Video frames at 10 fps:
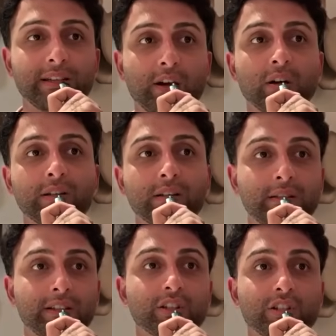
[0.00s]
take on that
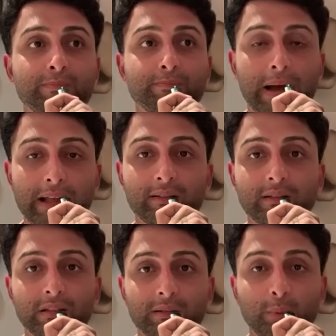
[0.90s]
leadership
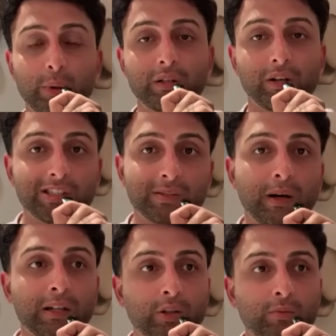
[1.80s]
mantle at the point guard spot.